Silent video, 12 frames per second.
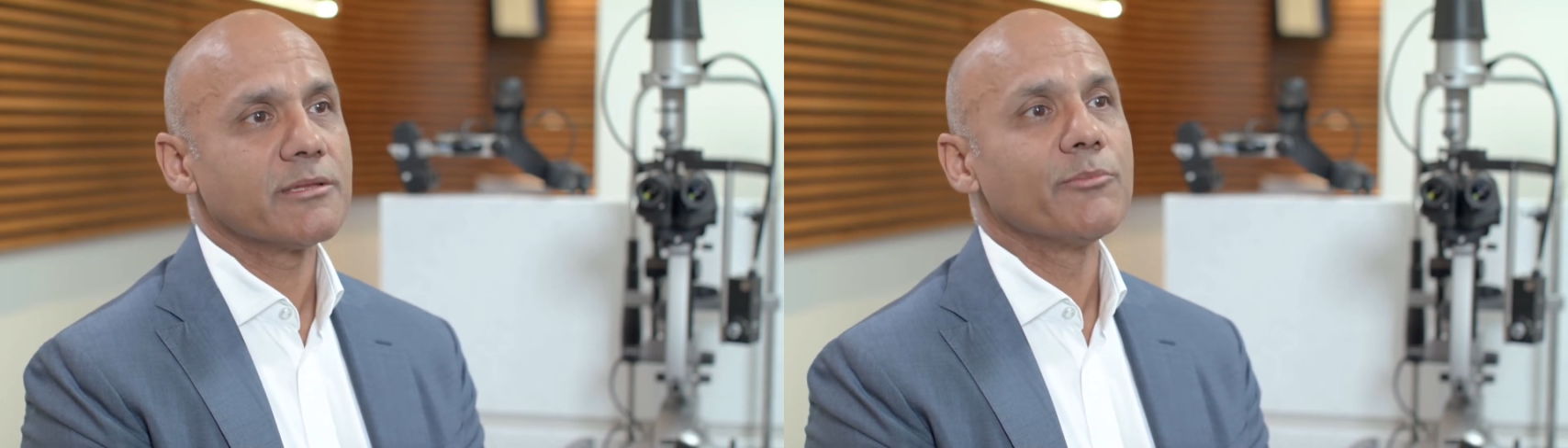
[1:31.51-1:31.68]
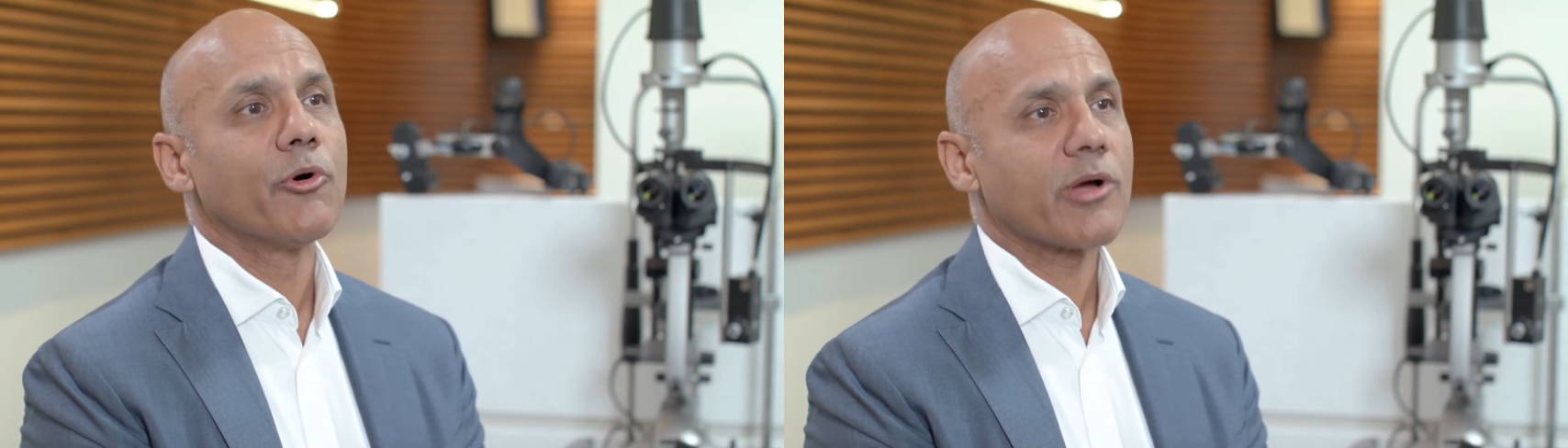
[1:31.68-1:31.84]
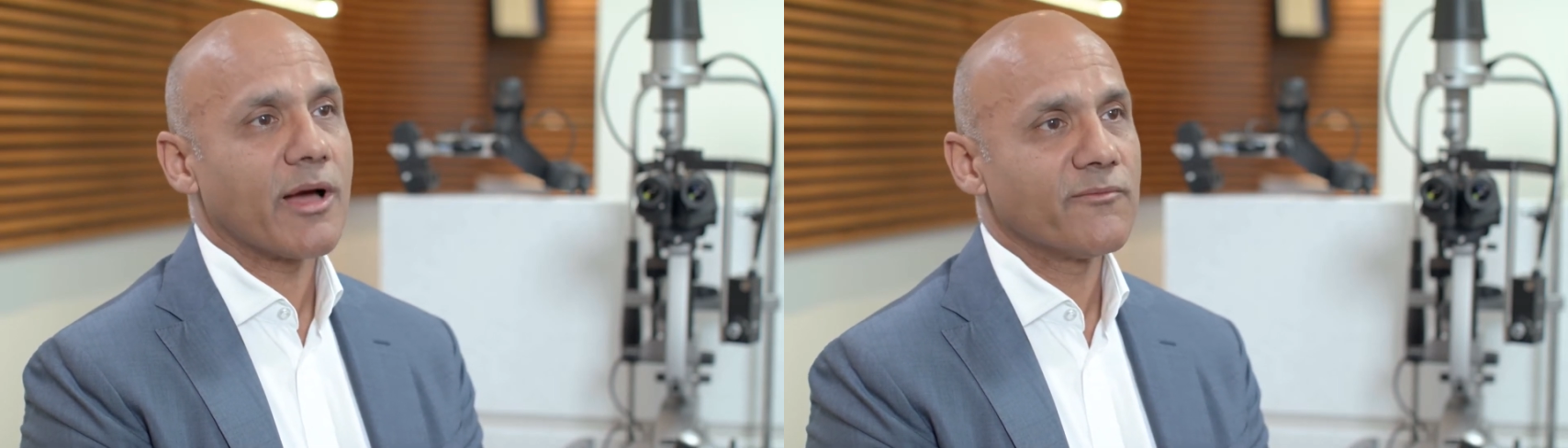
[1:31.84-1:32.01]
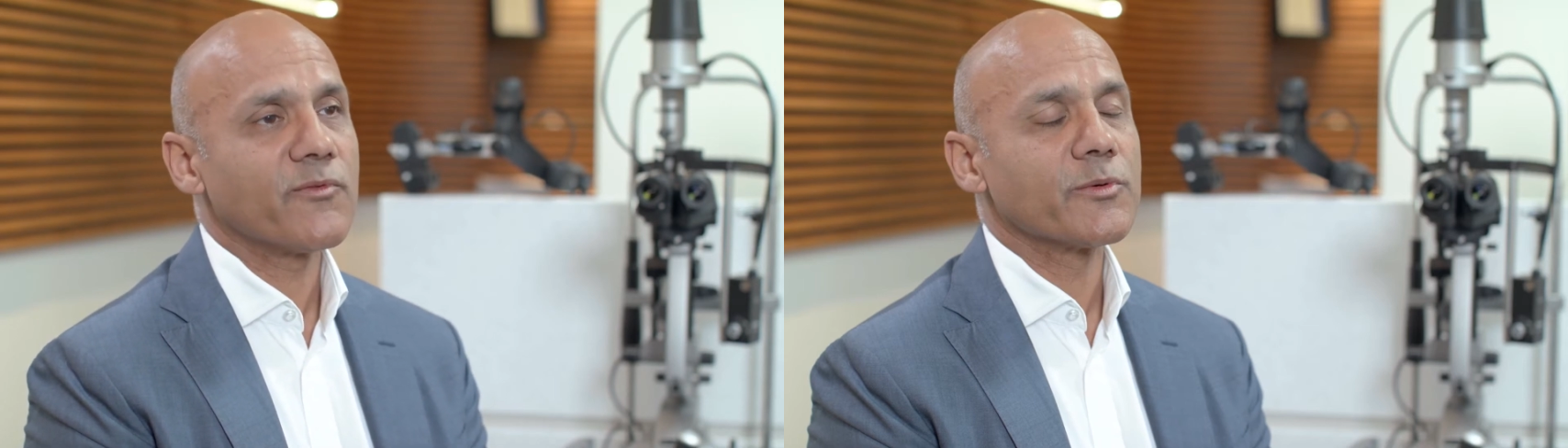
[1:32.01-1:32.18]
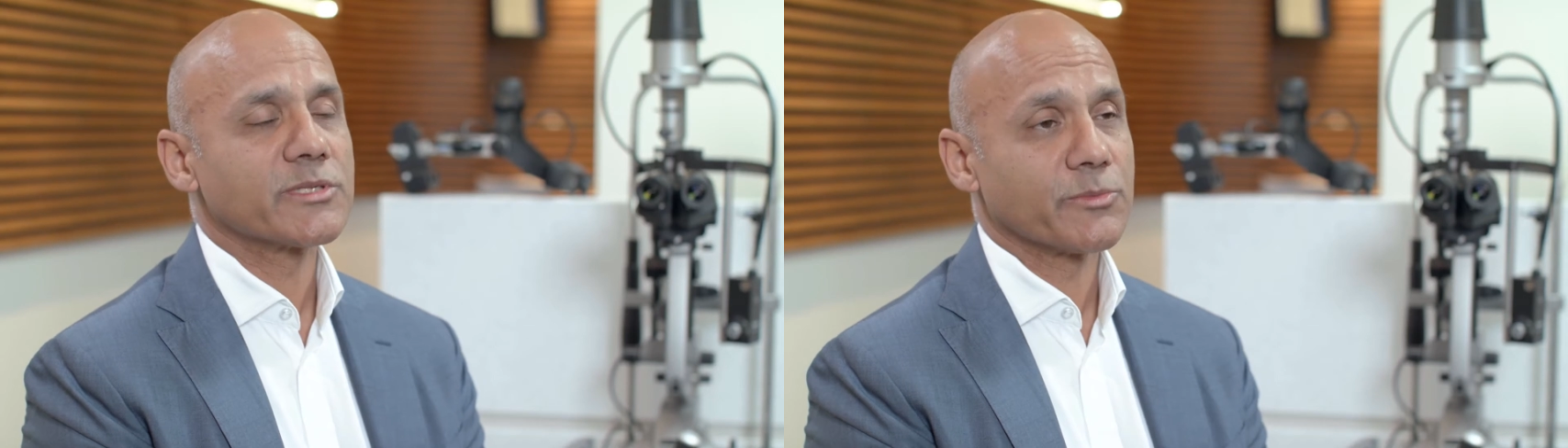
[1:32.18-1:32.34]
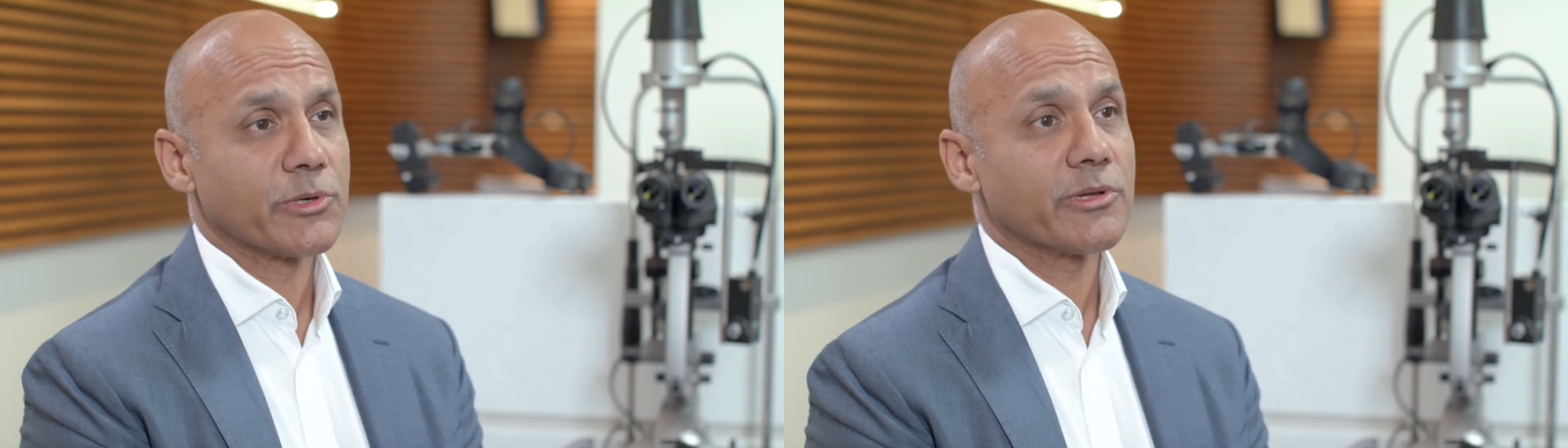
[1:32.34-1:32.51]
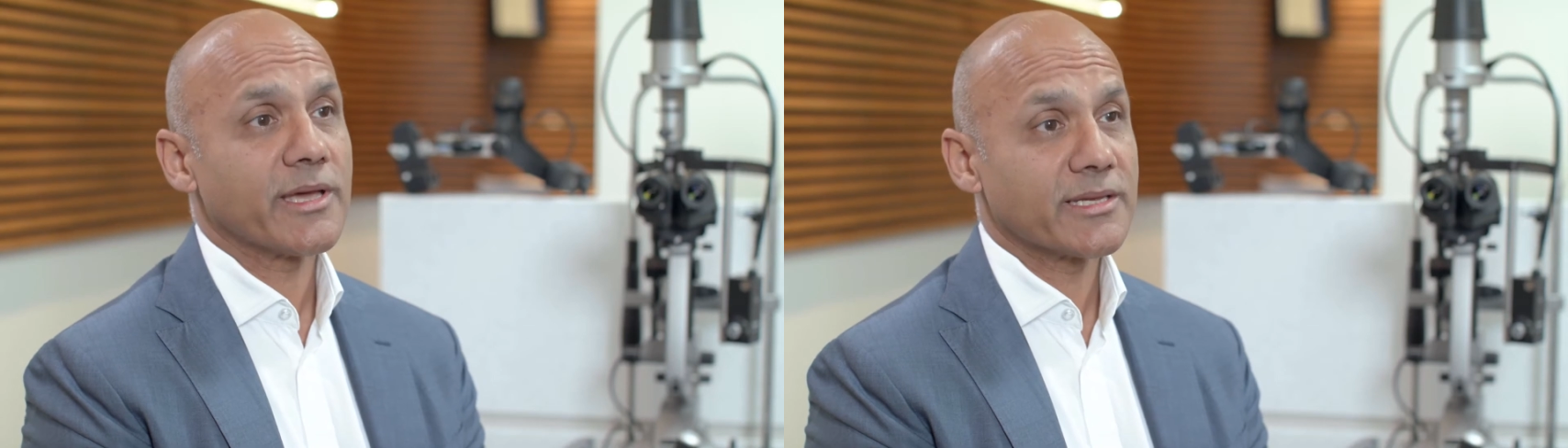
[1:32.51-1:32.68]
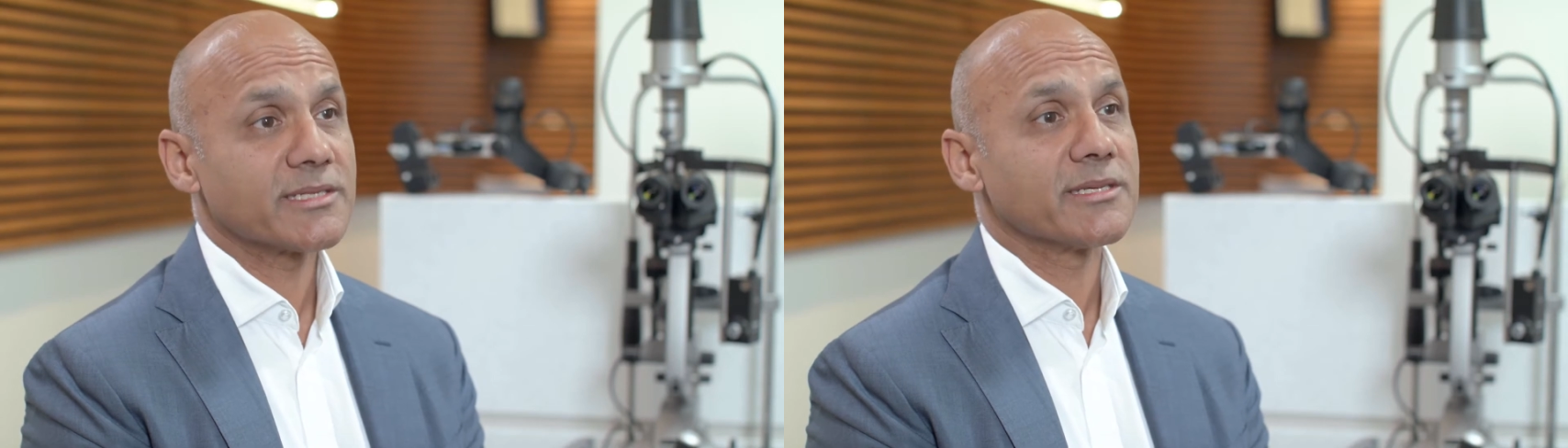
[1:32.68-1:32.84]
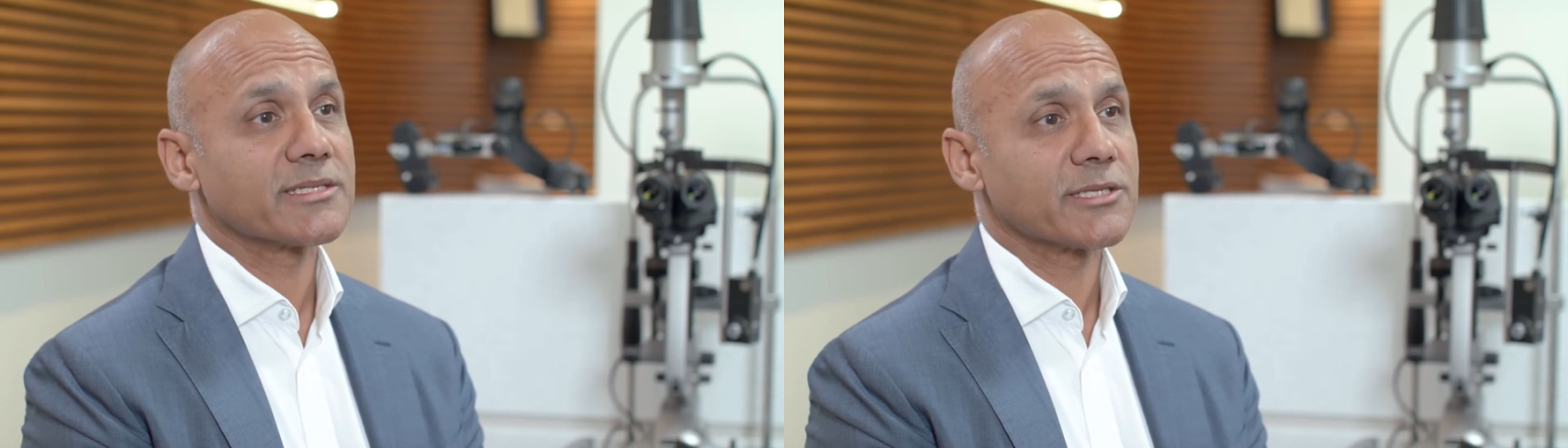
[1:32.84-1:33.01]
the more comfortable
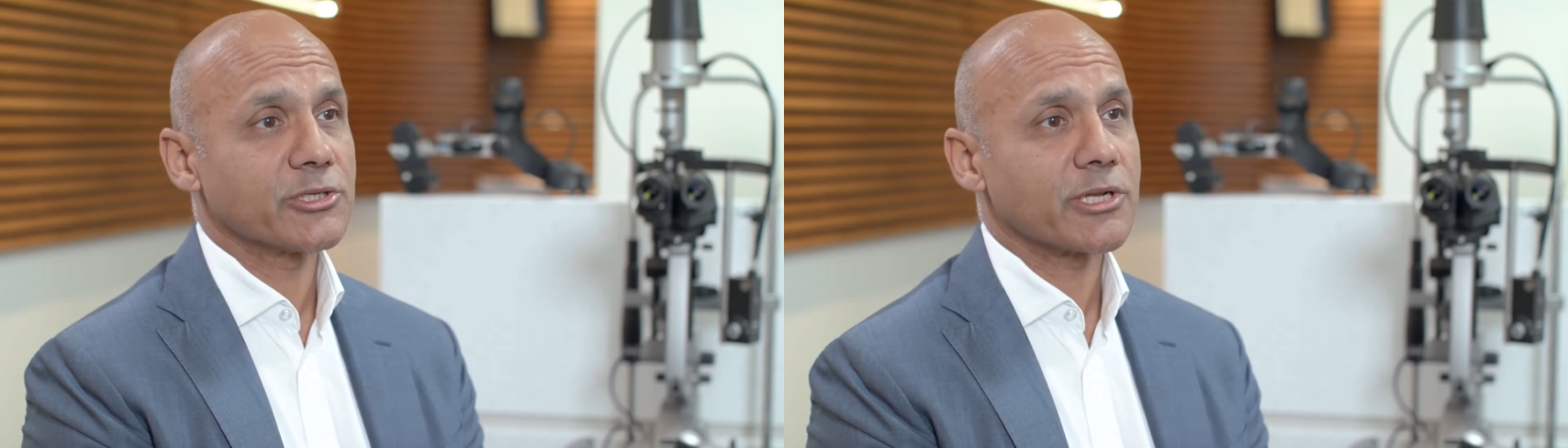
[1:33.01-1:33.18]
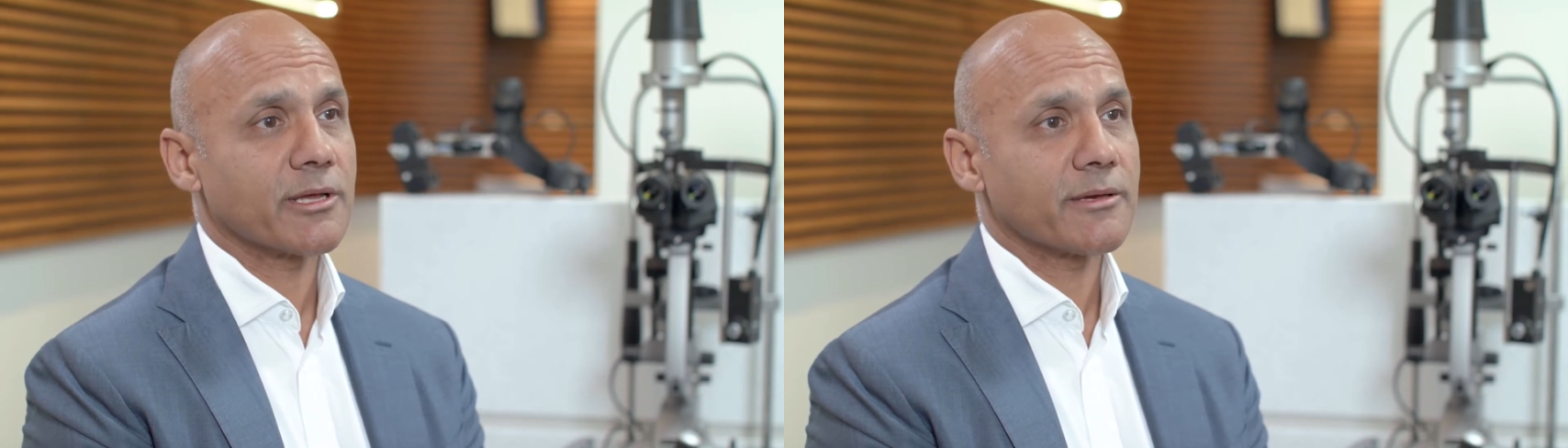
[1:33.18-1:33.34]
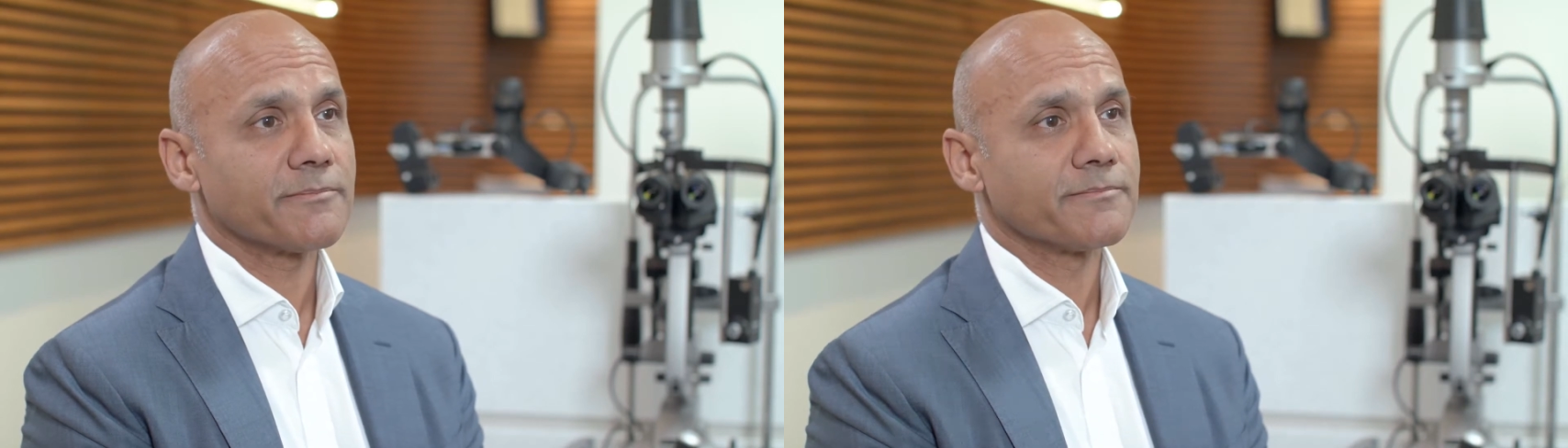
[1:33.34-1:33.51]
it is usually.